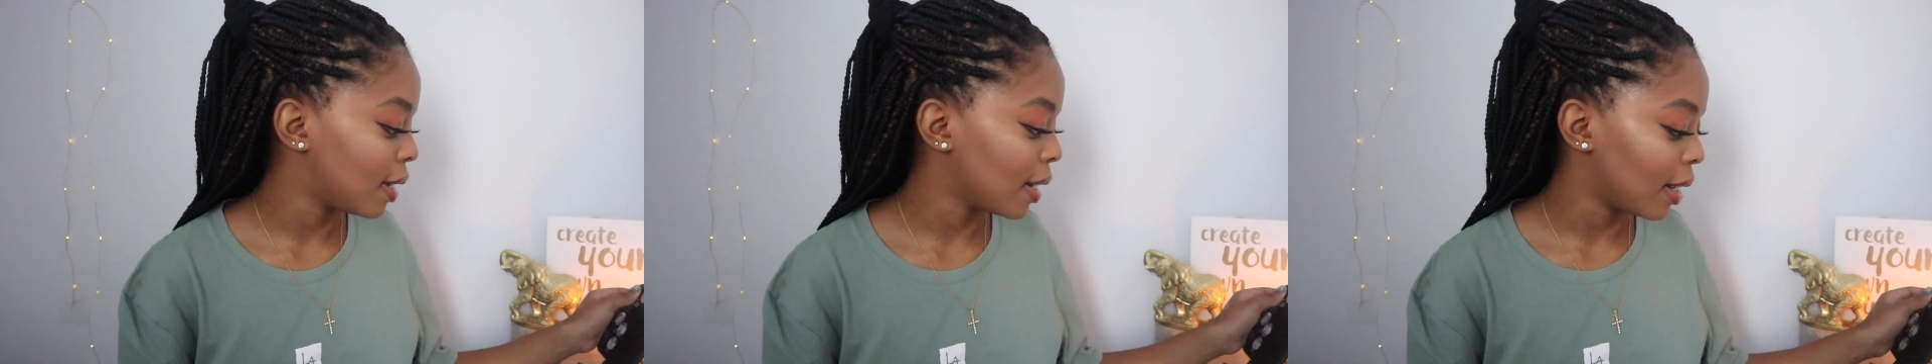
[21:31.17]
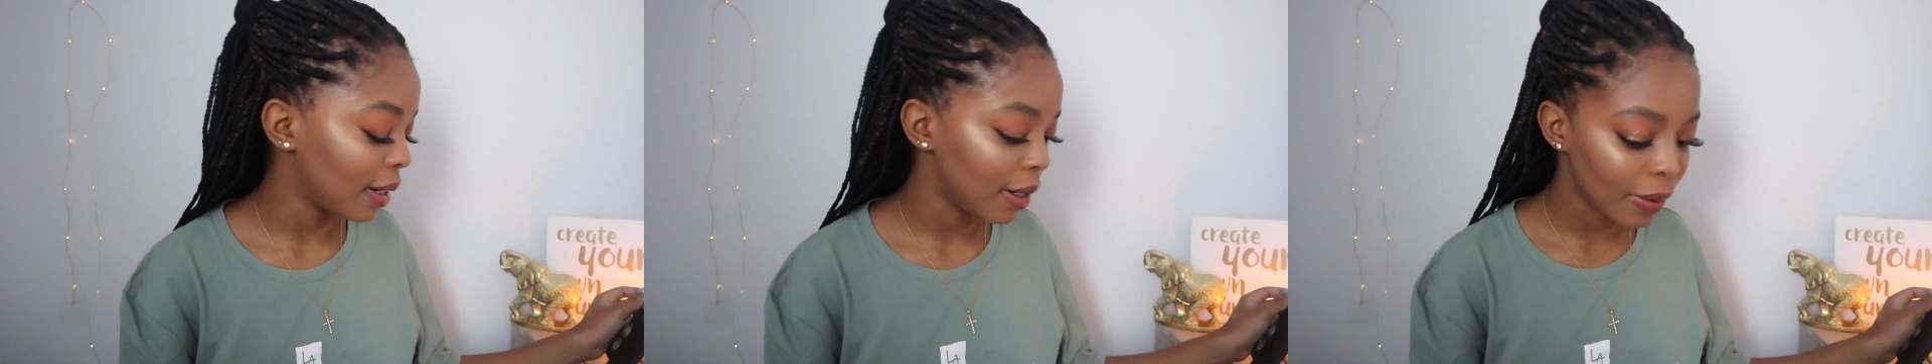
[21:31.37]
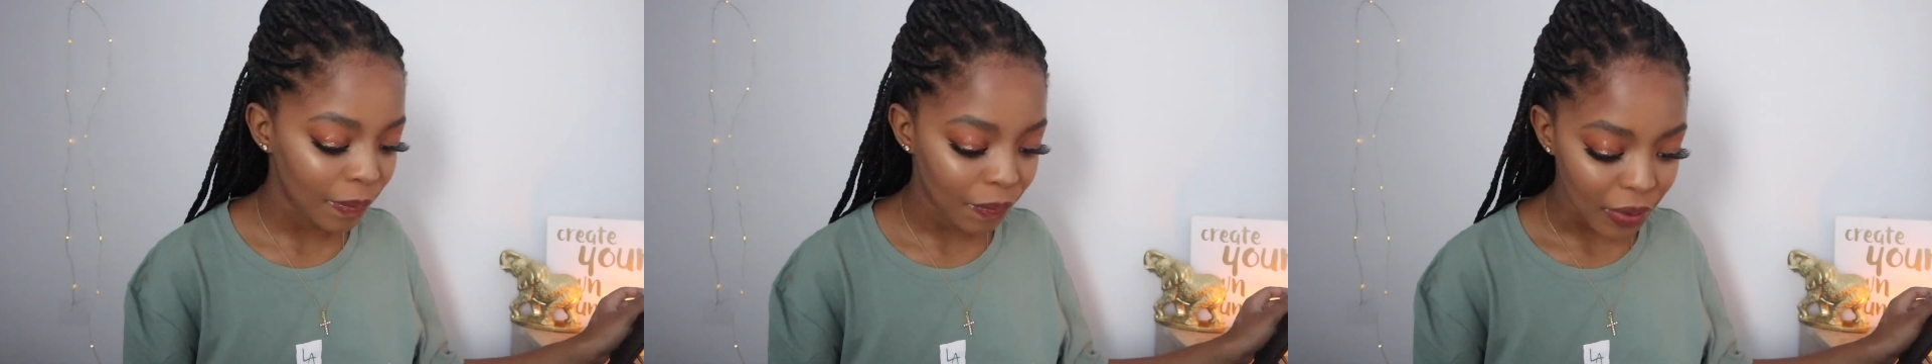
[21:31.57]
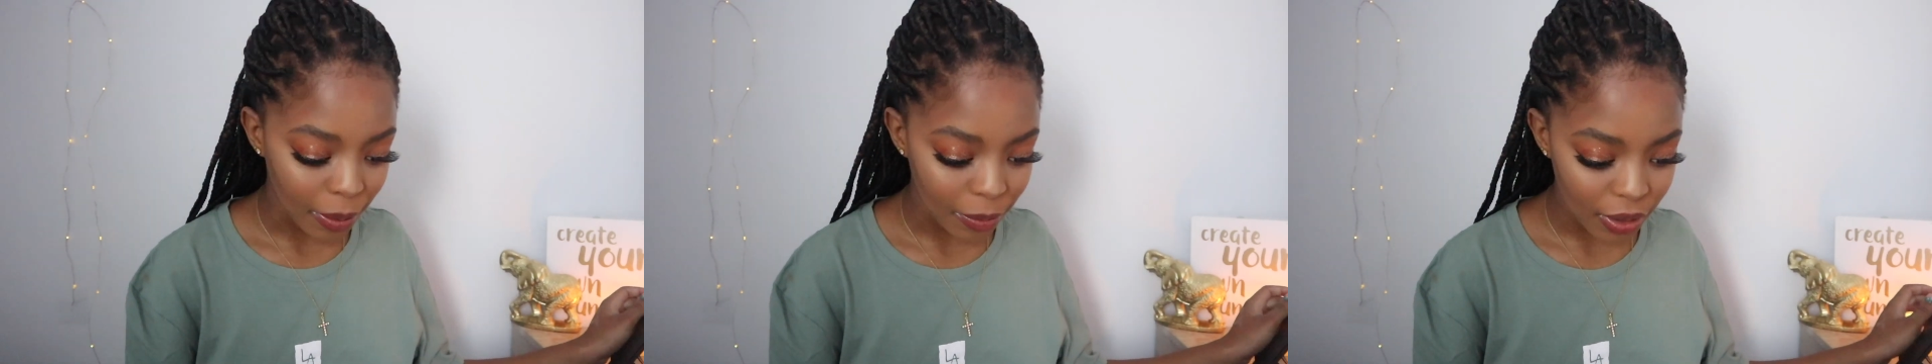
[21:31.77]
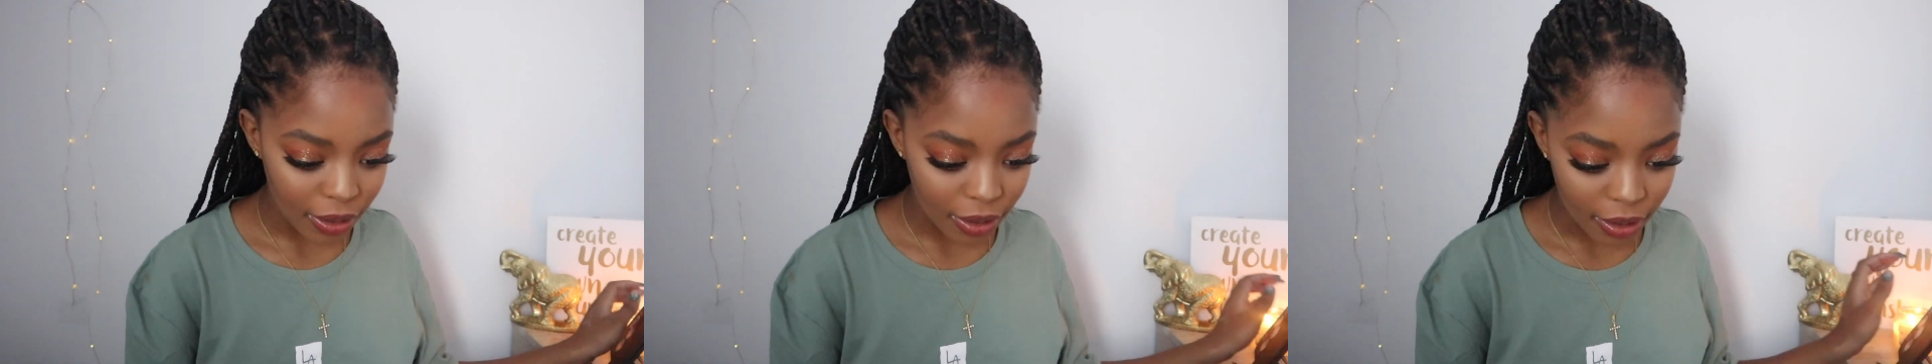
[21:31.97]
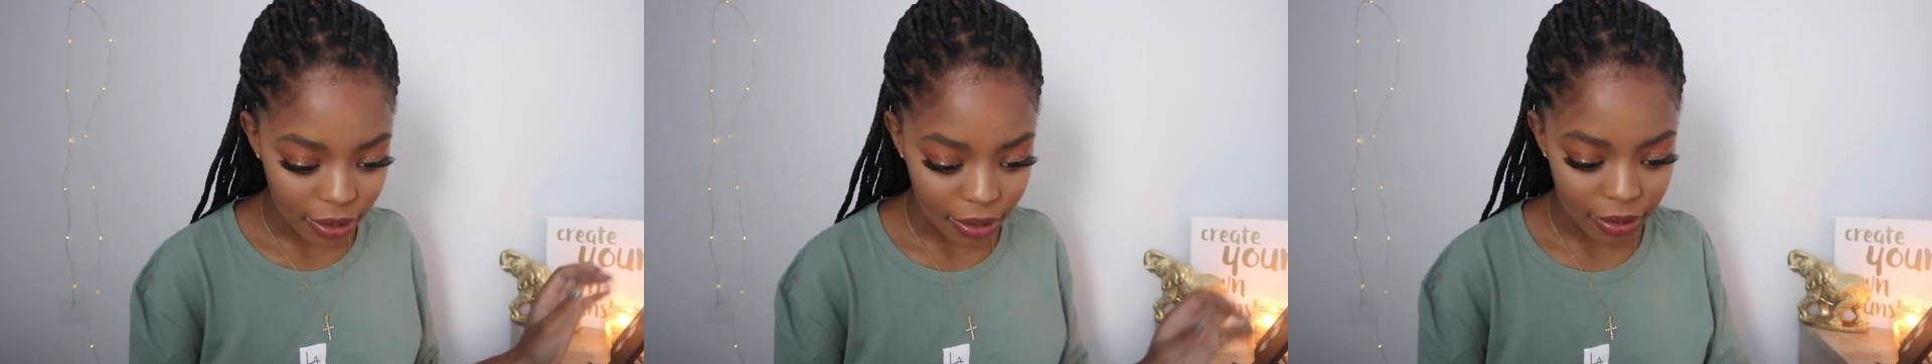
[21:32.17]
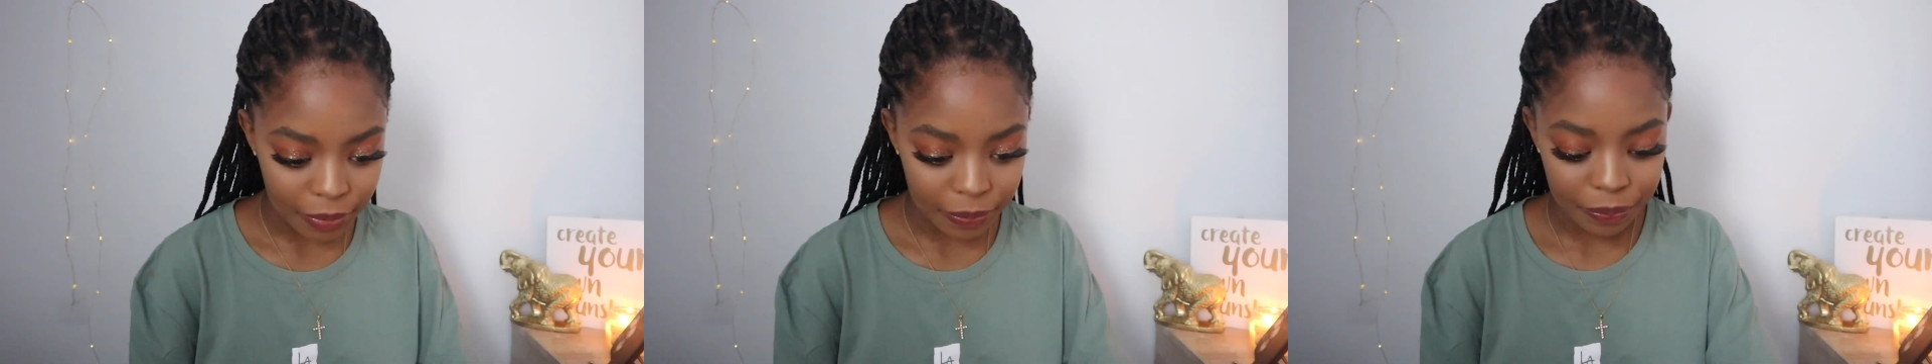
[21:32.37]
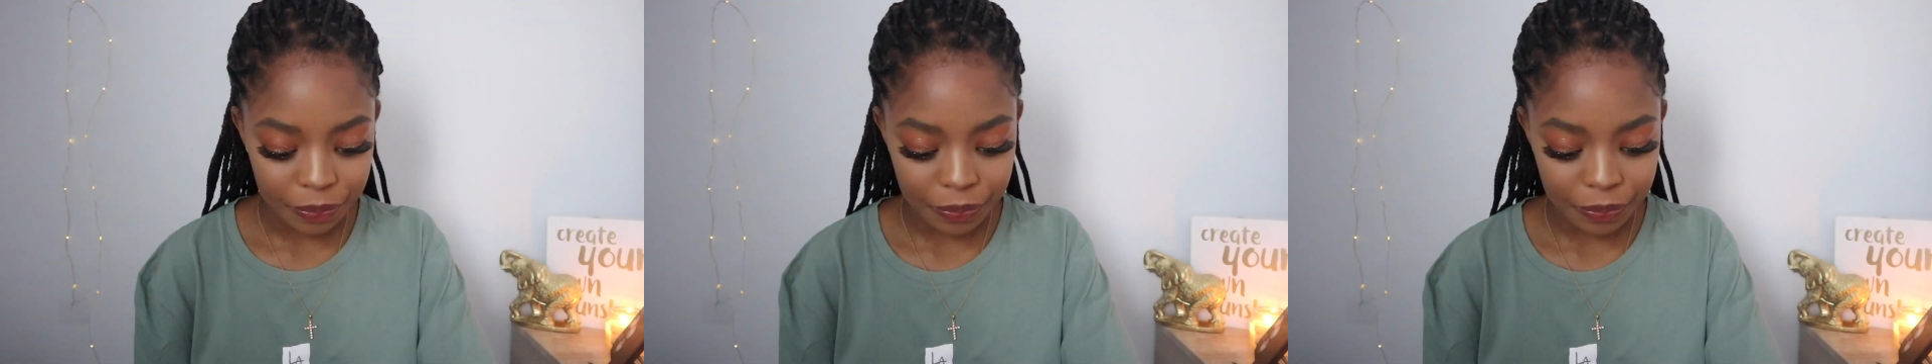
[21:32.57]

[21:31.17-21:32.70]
done, I'm just gonna